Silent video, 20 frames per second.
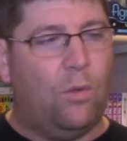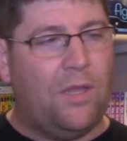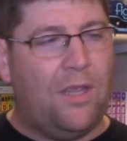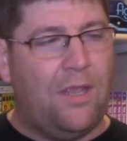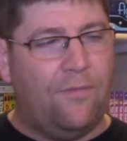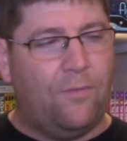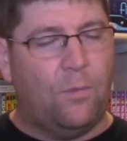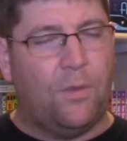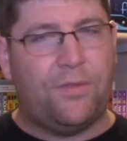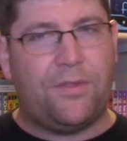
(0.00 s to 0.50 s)

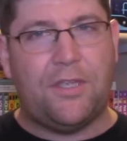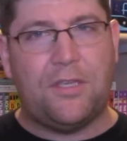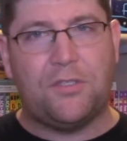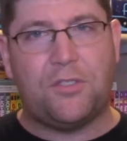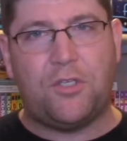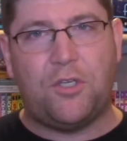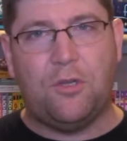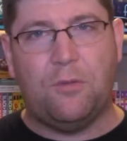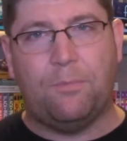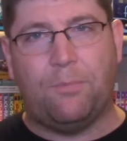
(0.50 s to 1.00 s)
even with these
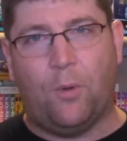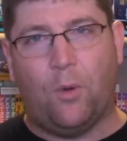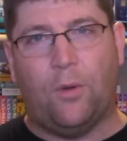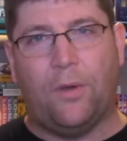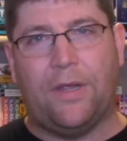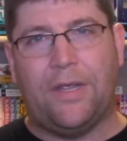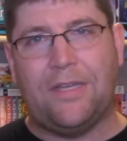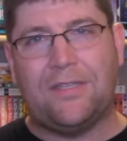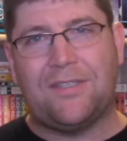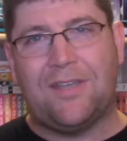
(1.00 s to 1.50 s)
two
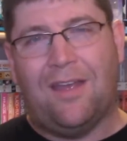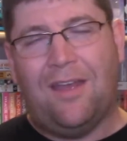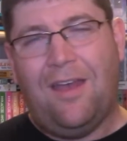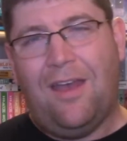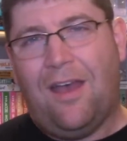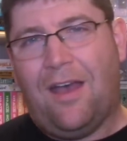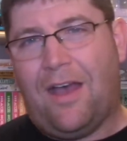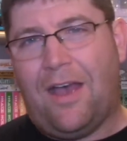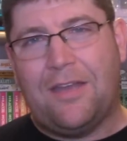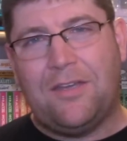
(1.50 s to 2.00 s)
boys,
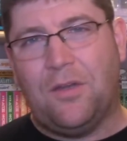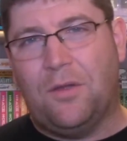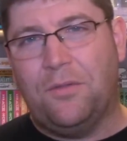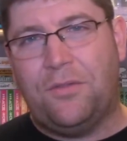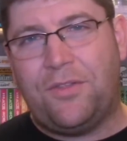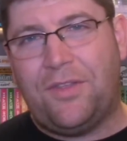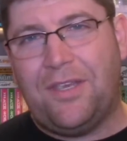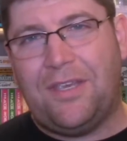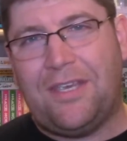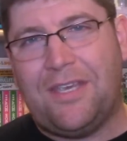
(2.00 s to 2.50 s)
I
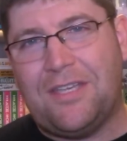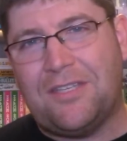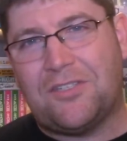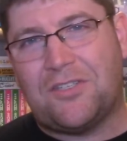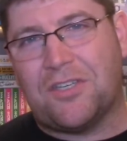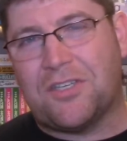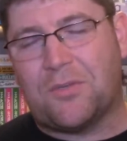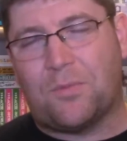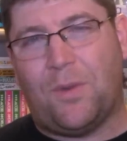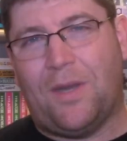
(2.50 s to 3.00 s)
don't think he's
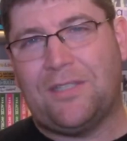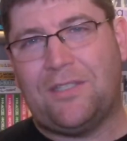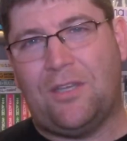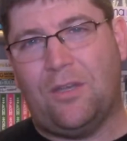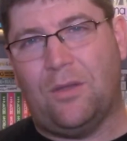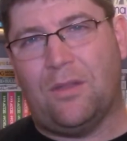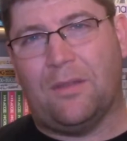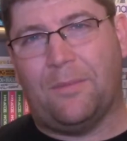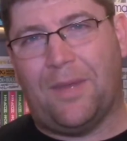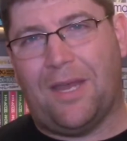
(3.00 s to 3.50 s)
just
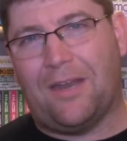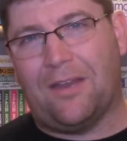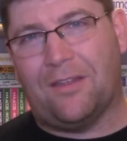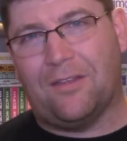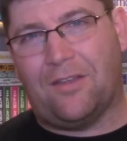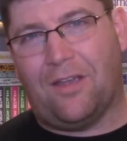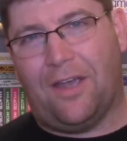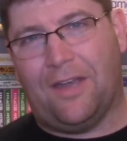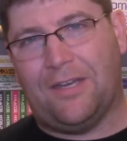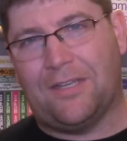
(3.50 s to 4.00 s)
rescuing them out of the
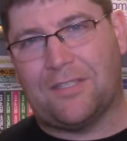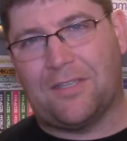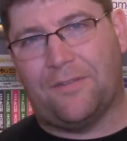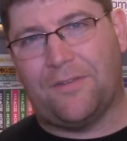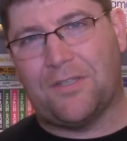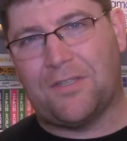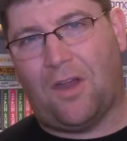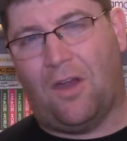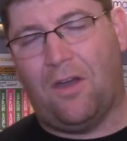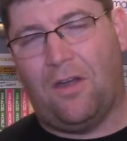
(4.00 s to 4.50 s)
kindness of
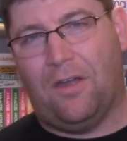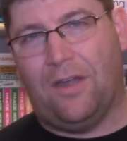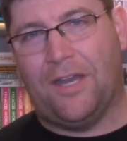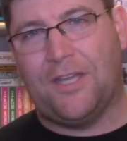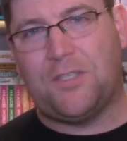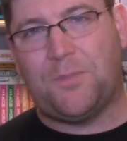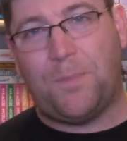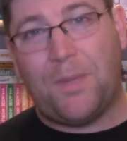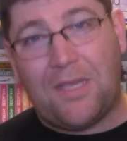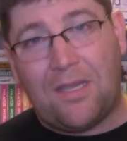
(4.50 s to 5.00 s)
his heart.
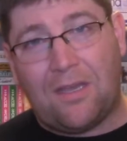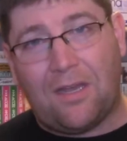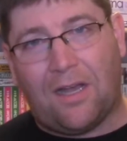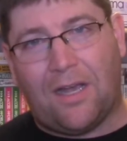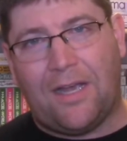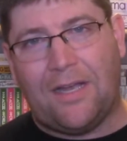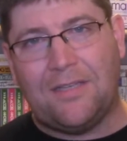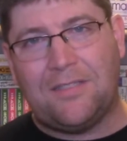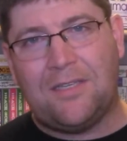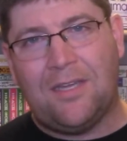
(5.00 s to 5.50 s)
It's
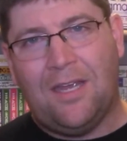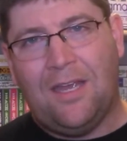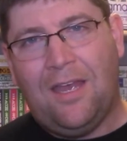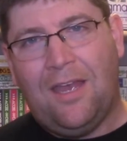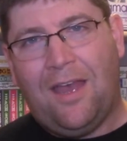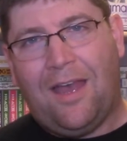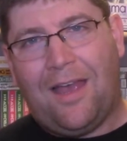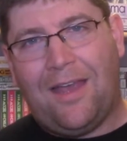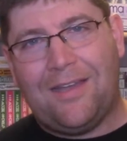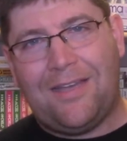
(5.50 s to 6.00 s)
because,
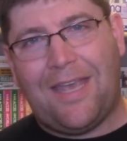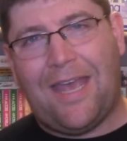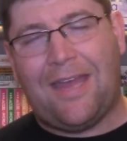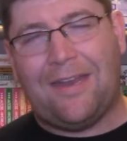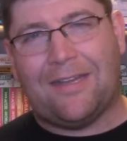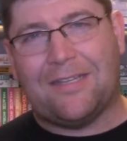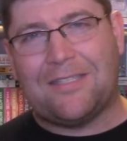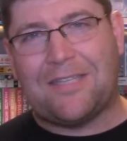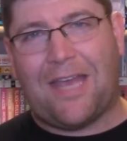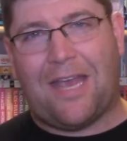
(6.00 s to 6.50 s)

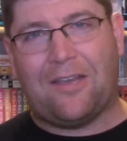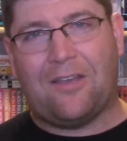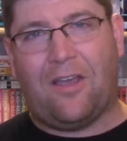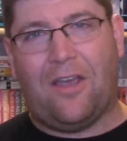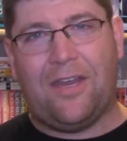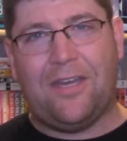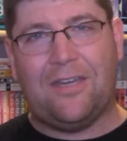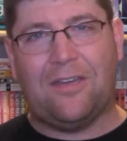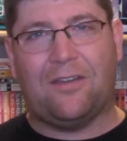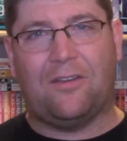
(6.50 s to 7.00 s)
again, it's that
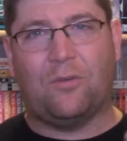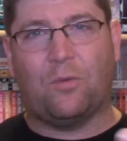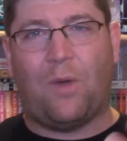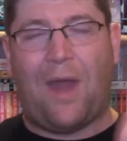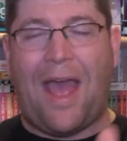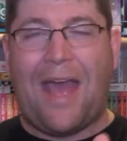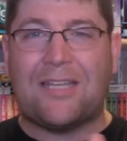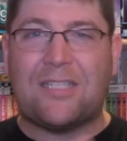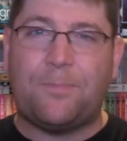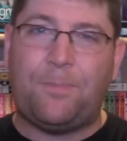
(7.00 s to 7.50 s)
kind of
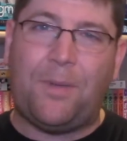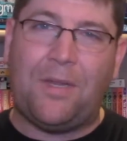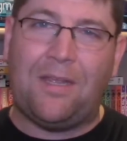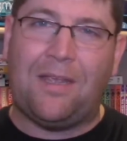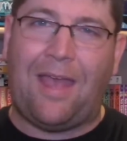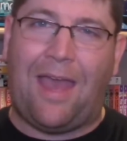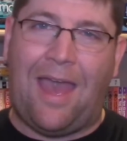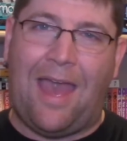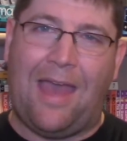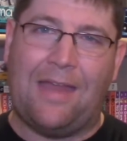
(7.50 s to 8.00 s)

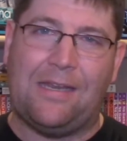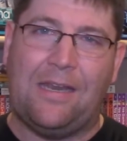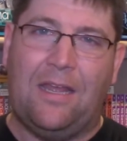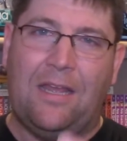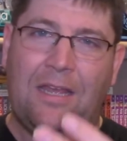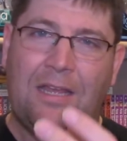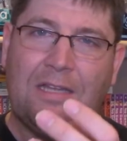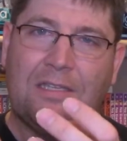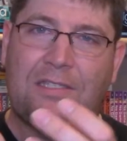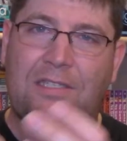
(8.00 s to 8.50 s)
grasping at
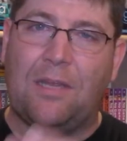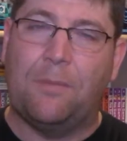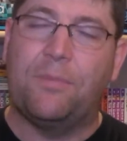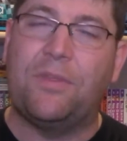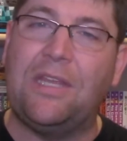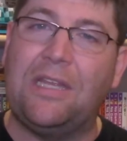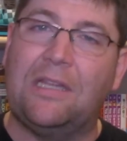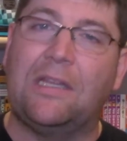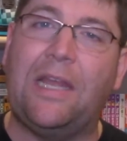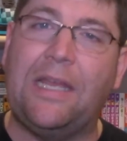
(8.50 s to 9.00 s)

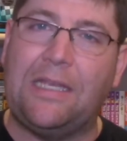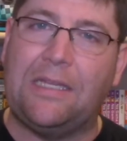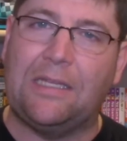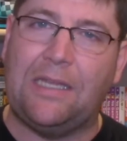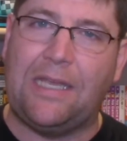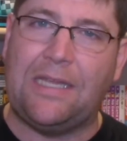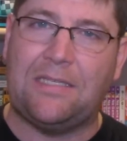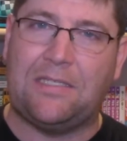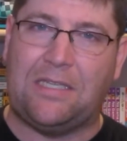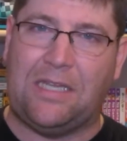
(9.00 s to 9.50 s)
something like
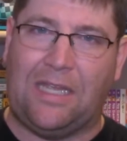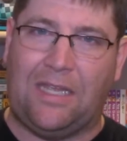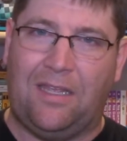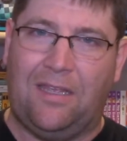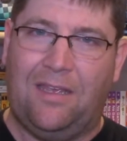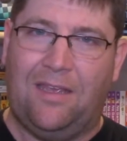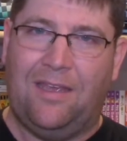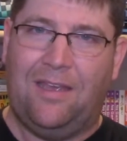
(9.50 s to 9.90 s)
Lacie.